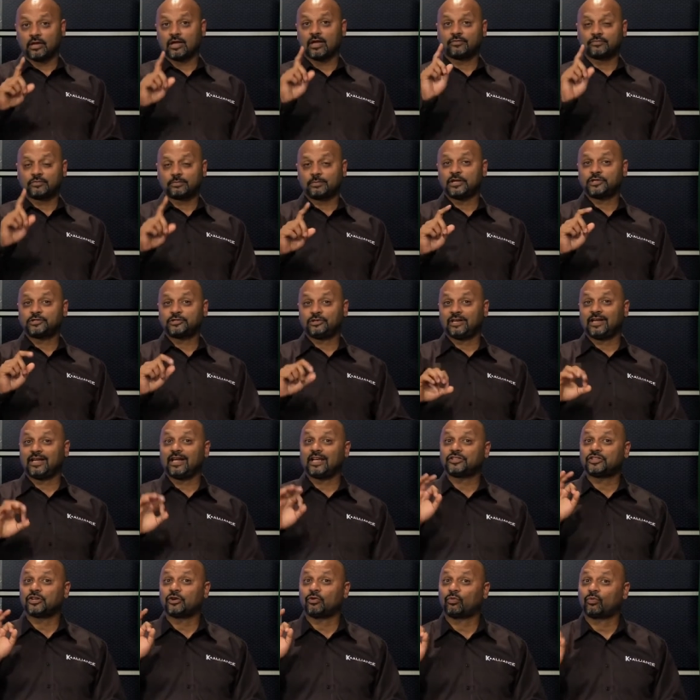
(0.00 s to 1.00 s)
You have to make sure you
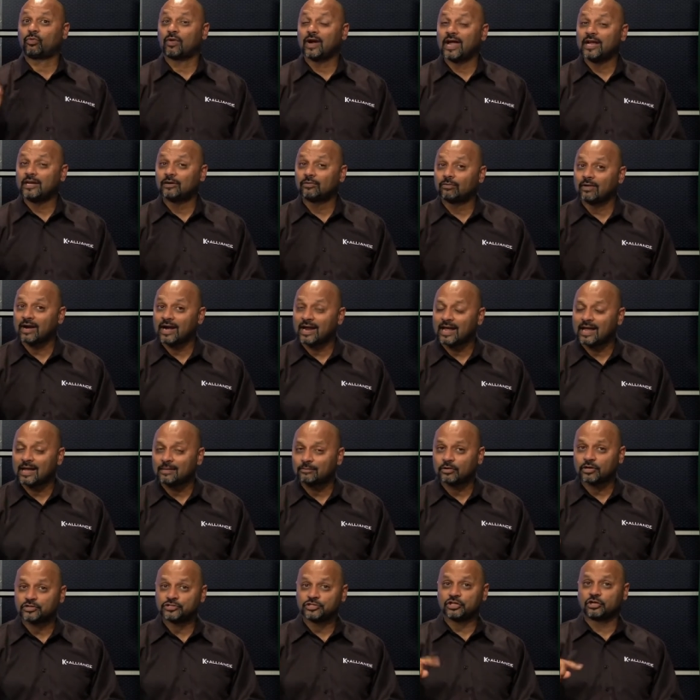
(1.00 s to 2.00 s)
get the right
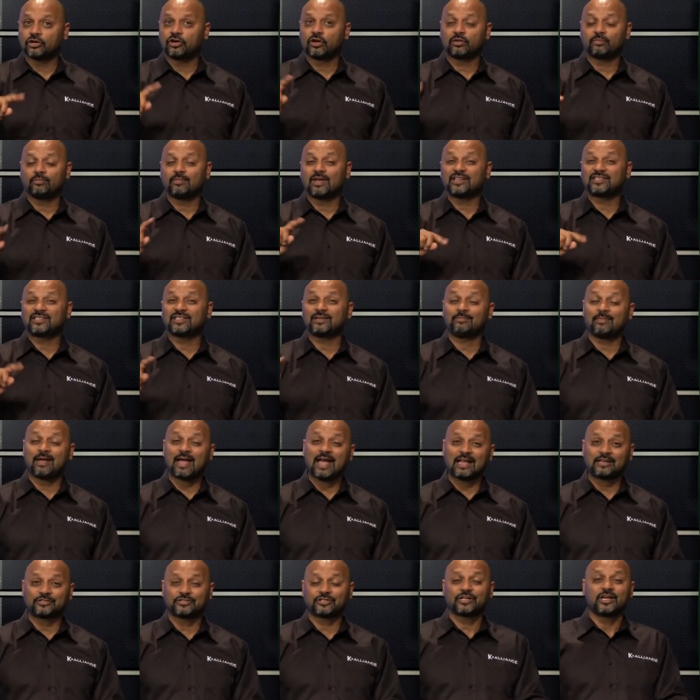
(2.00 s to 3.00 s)
RAM, because you couldn't mix and
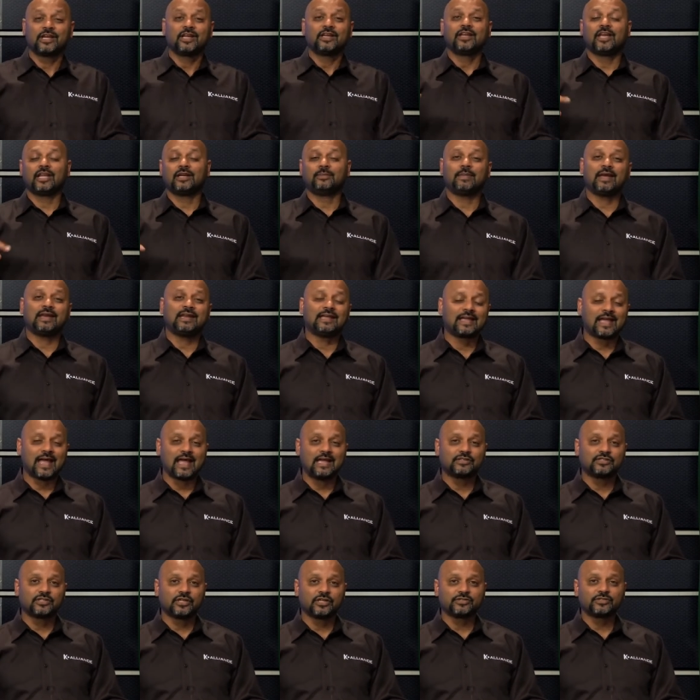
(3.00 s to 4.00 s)
match in many
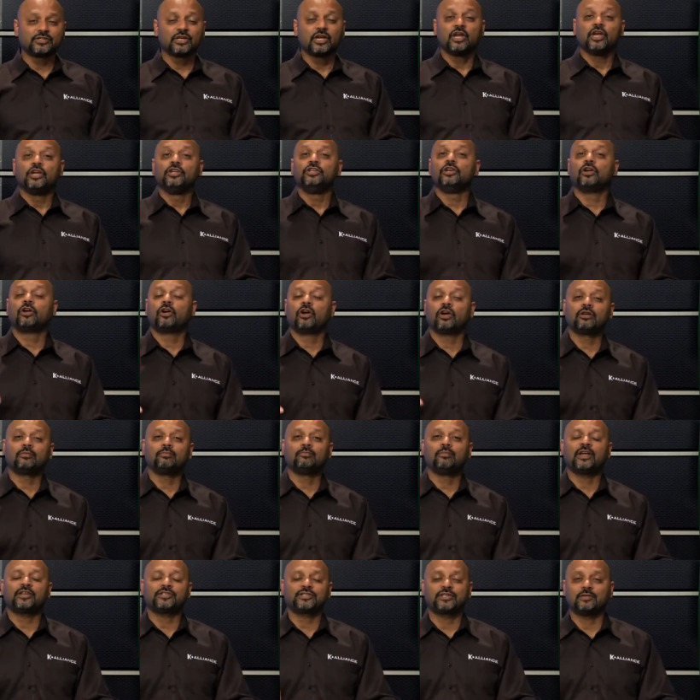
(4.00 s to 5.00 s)
cases. You
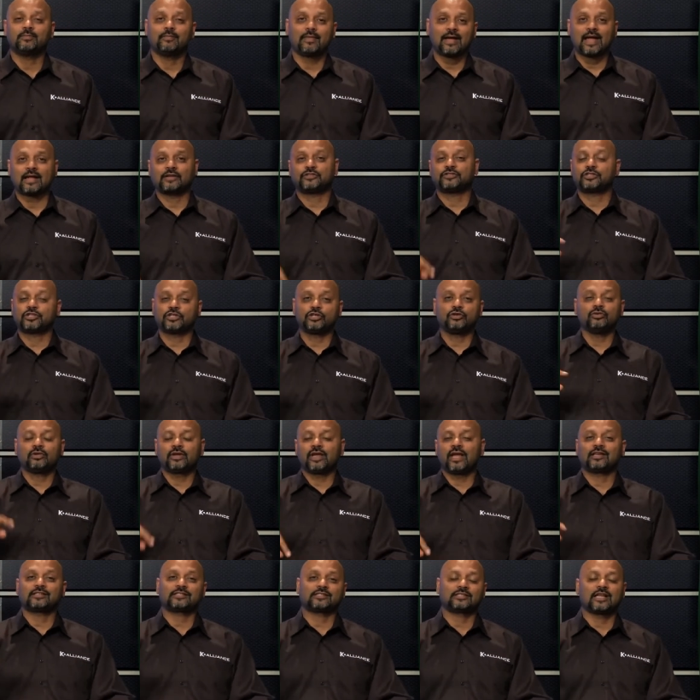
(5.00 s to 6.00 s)
couldn't mix and match 2
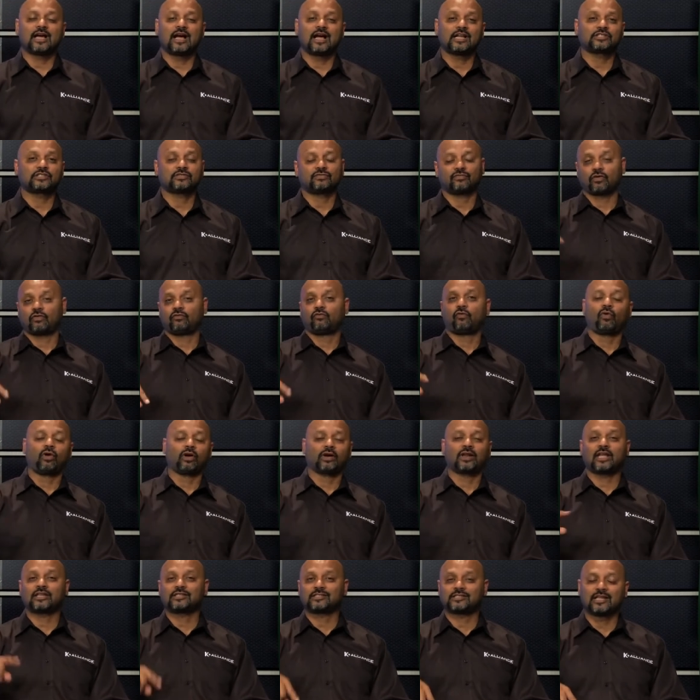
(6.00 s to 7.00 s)
gig slots for
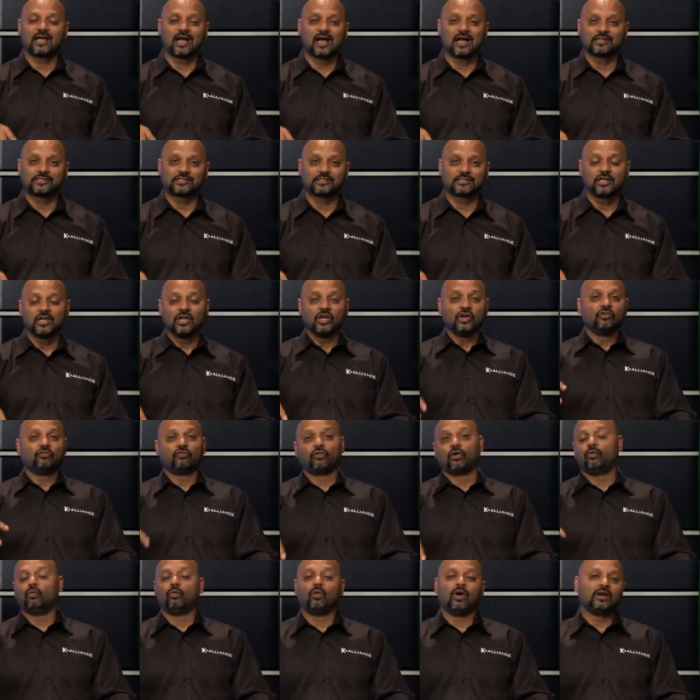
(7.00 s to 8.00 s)
4 gig slots,
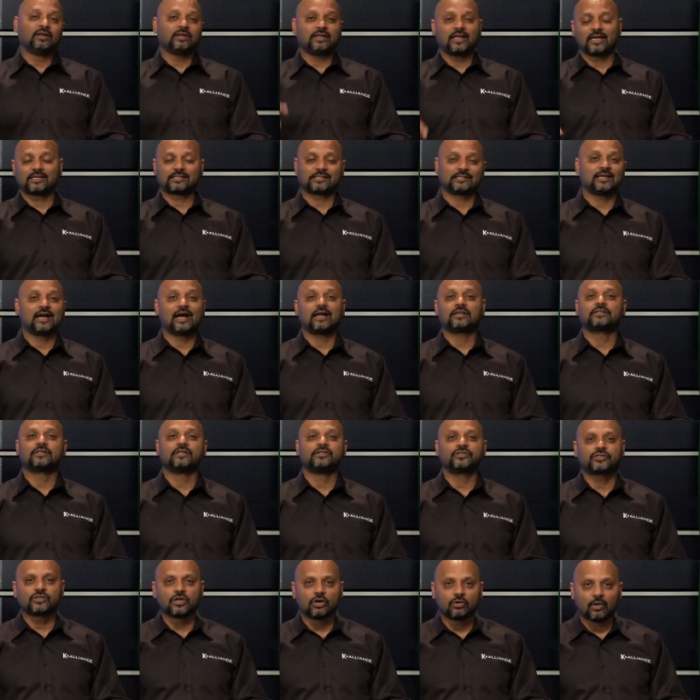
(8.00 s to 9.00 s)
for 1 gig slots,
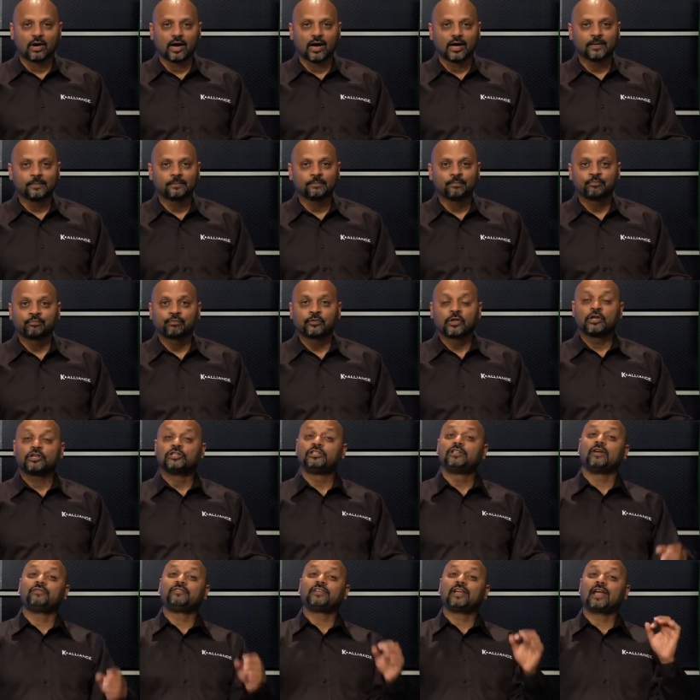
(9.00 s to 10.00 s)
and so on.
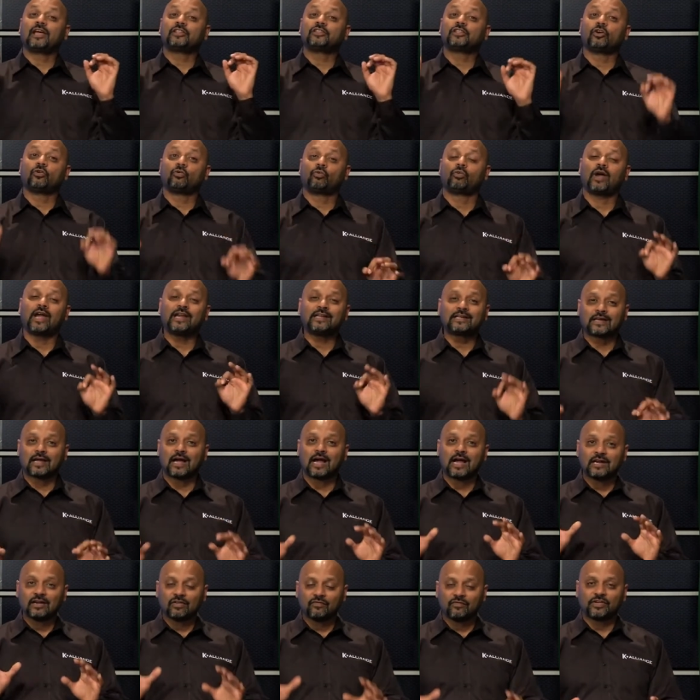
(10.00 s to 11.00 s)
So you have to get the right
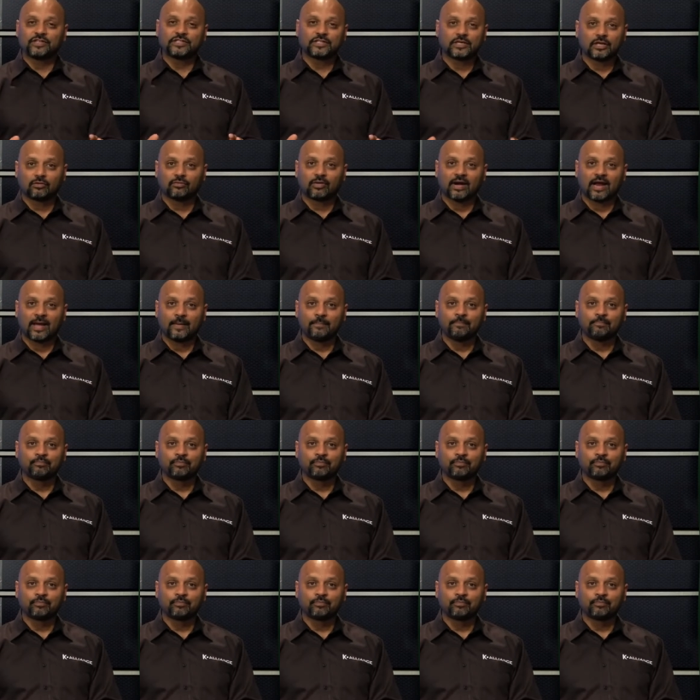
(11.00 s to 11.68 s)
kind of physical RAM.